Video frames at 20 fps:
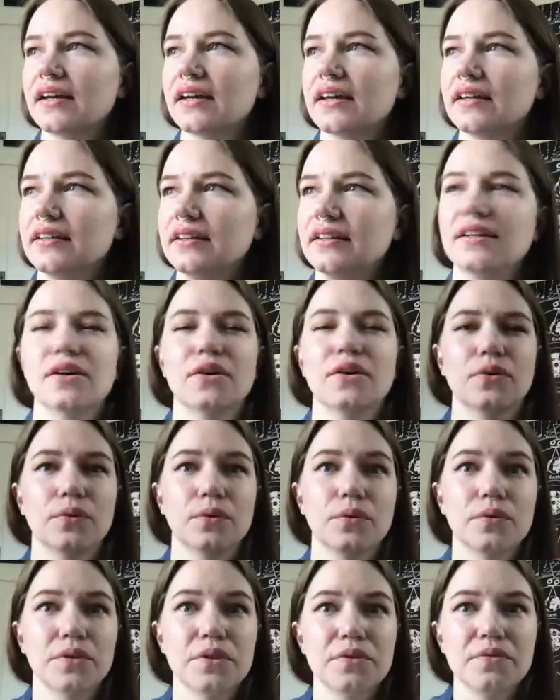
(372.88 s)

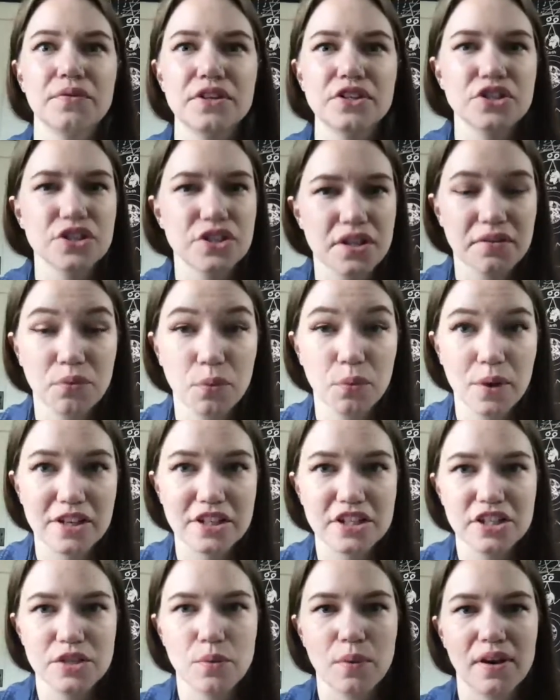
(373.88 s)
the vision of where
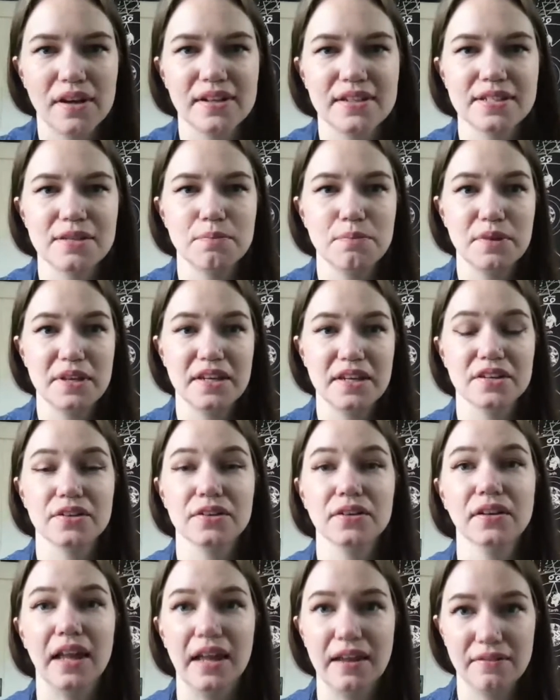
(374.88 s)
she wanted to be in her
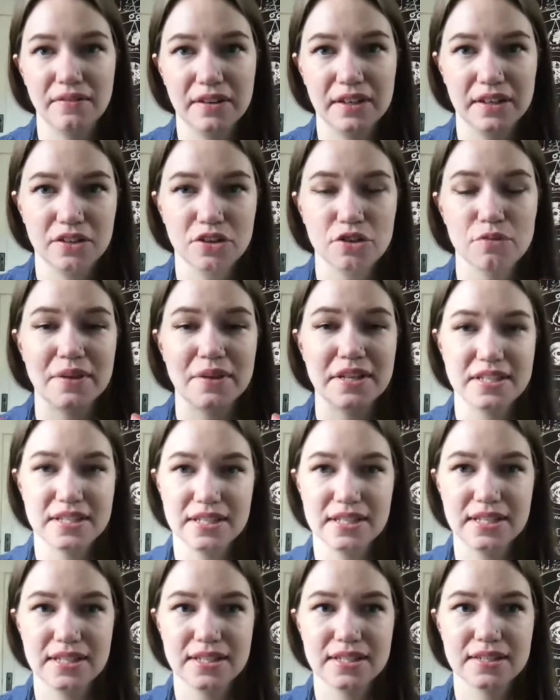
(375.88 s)
life and in her
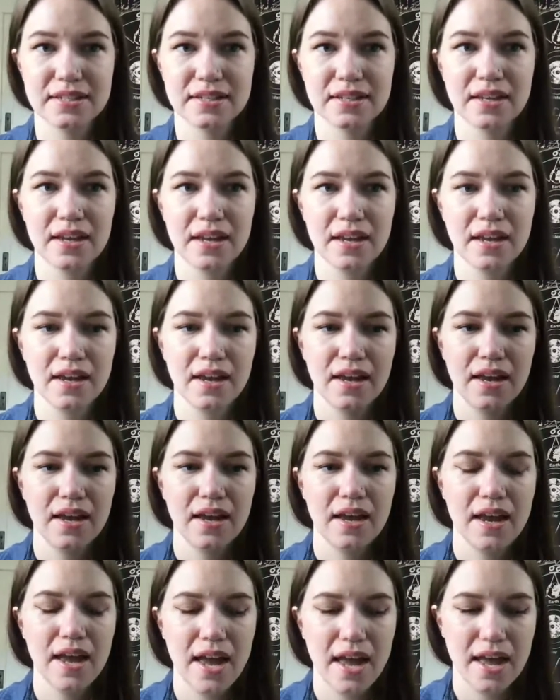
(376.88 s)
business.
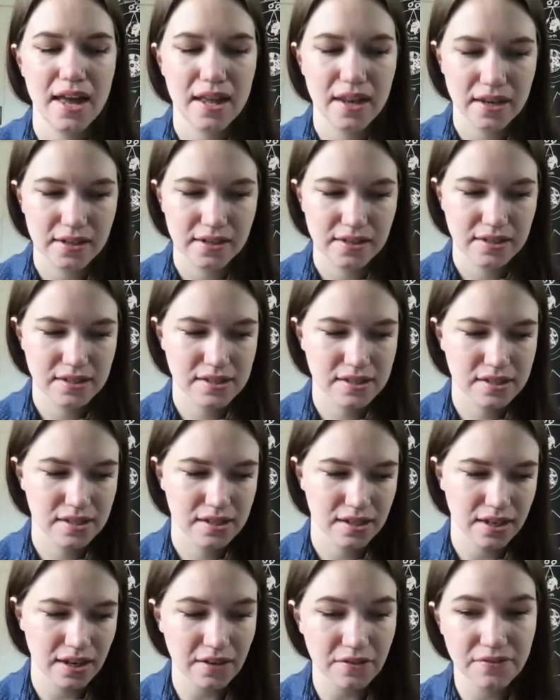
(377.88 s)
And
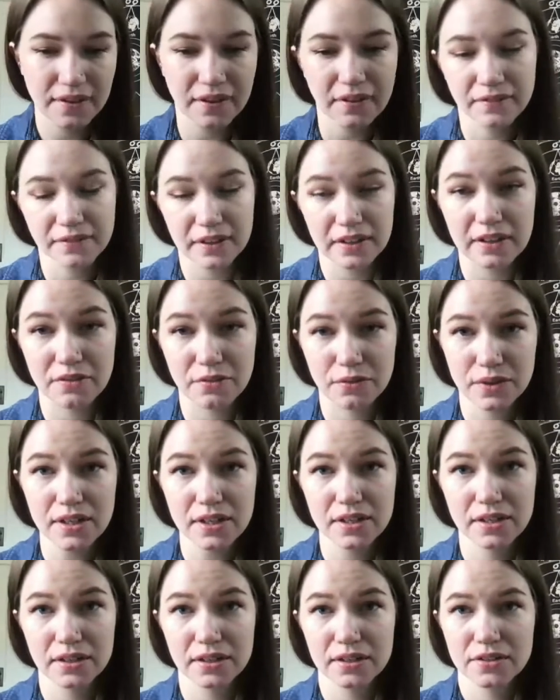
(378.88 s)
it felt very
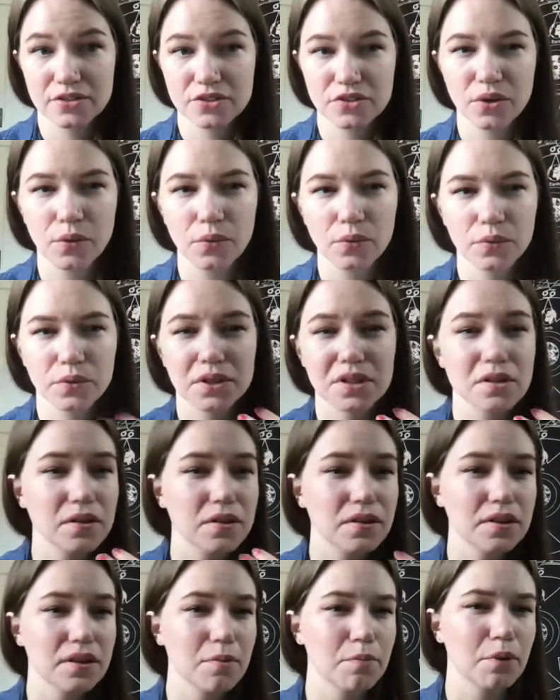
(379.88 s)
real. So
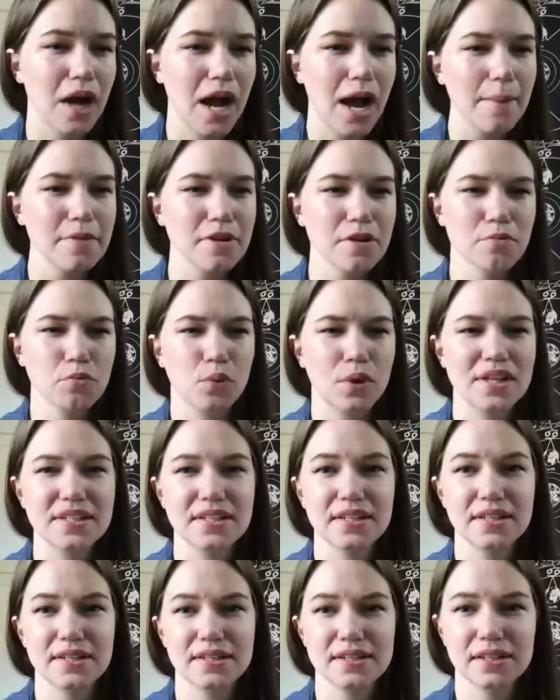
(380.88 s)
the problem
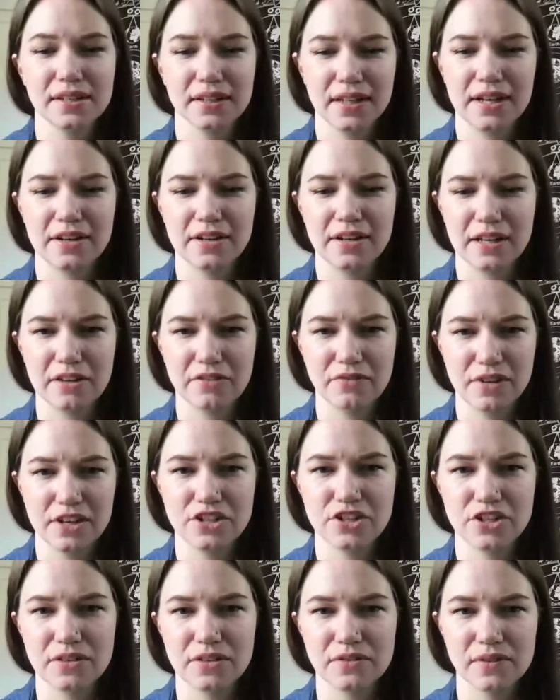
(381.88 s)
wasn't clarity of
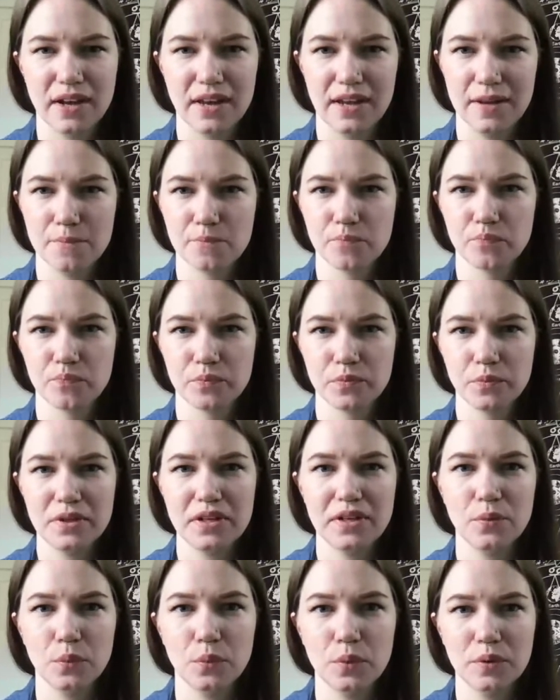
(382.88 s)
vision, right?
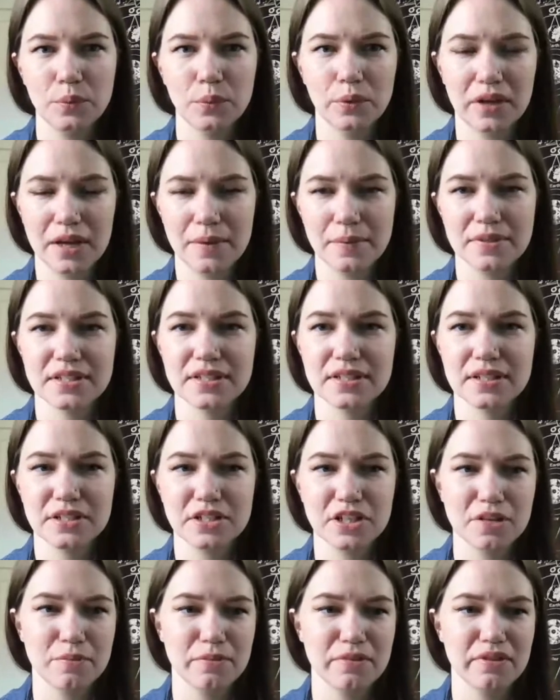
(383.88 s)
We were able to
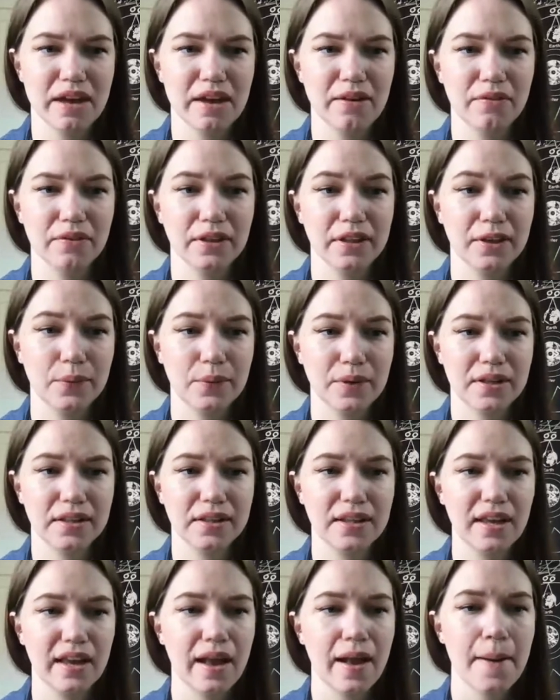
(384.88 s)
determine that really
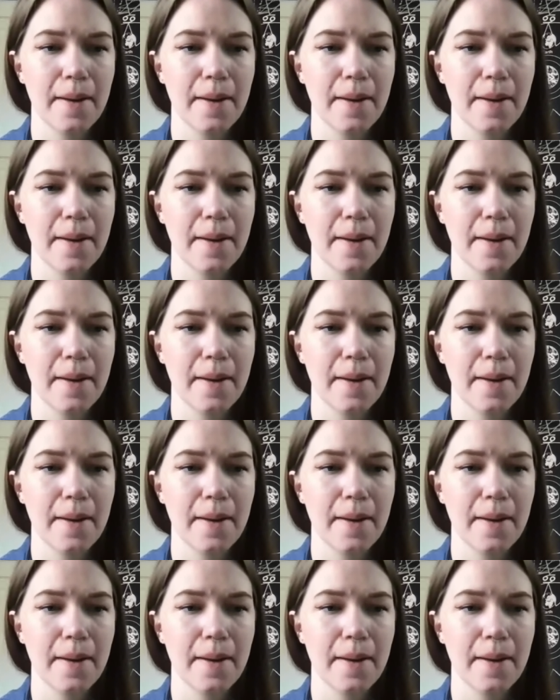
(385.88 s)
quickly.